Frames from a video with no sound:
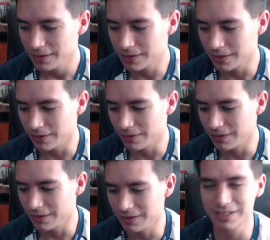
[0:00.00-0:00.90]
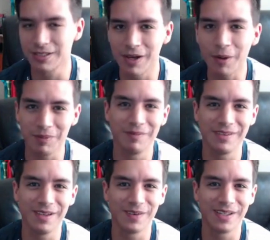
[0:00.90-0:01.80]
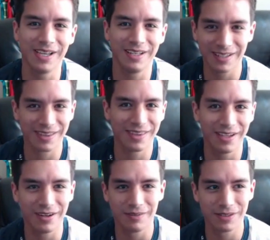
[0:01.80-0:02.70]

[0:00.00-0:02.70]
So just to help him, you know, get there,